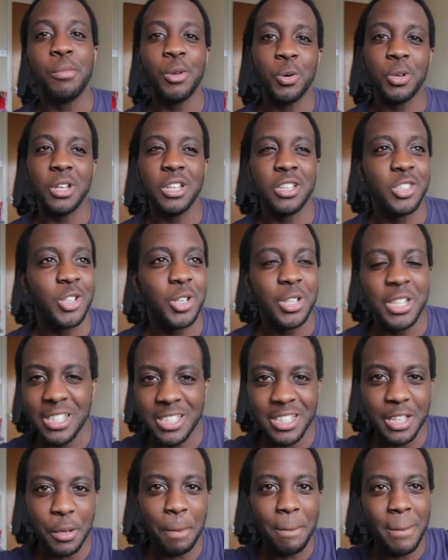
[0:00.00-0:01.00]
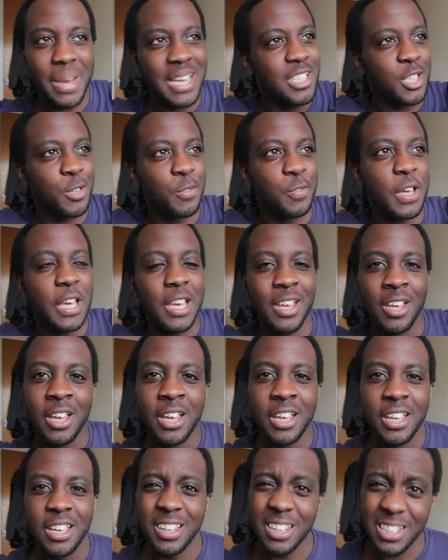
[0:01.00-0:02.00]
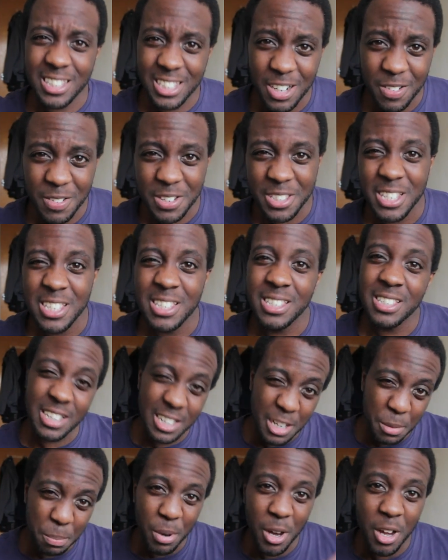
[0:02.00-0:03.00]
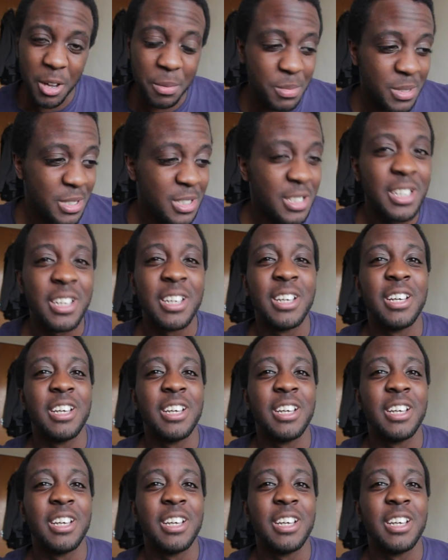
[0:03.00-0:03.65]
uploaded turn into a massive hit in the terraces and in the pubs,